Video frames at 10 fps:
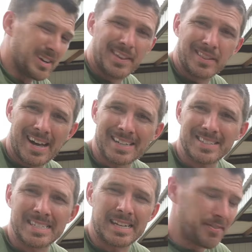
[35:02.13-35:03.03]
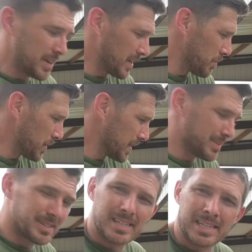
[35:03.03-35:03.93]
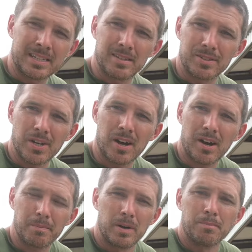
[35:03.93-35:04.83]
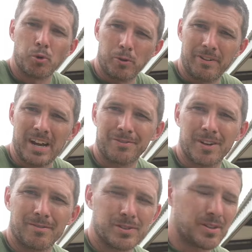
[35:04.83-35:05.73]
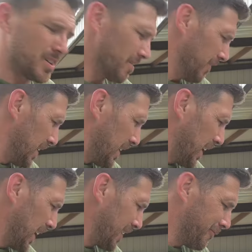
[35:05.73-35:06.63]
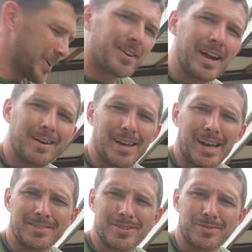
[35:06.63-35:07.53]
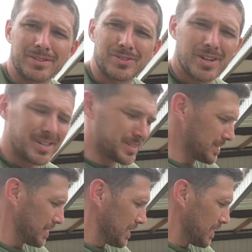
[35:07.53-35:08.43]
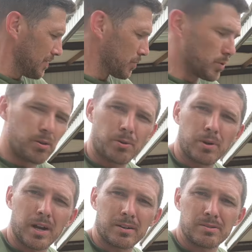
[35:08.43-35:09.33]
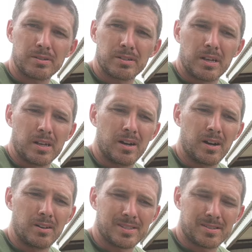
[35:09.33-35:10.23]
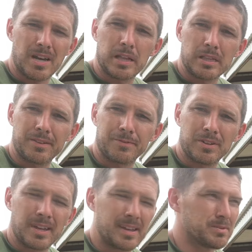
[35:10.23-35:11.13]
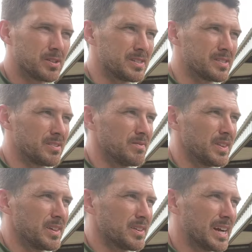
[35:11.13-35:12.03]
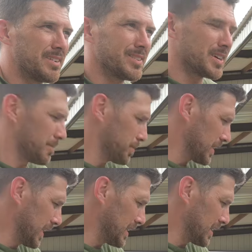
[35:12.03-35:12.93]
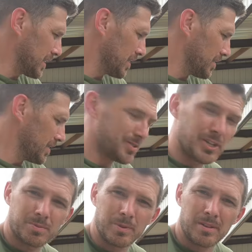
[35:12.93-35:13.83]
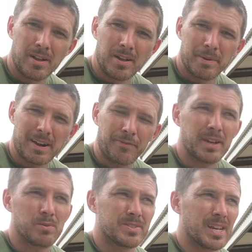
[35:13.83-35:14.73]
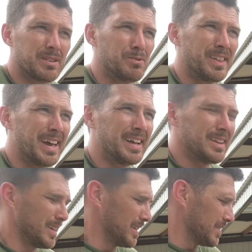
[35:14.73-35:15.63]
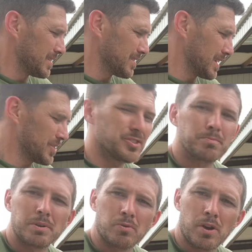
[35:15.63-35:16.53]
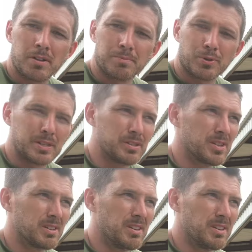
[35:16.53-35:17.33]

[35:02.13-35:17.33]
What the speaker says: And then lastly, I think I'm going to get this thing into the shop, pull the valve covers off, and figure out how to adjust the roller rockers. It's a solid lifter cam, so it's a kind of a complicated adjustment. But I think once I do that, This thing should be running pretty good.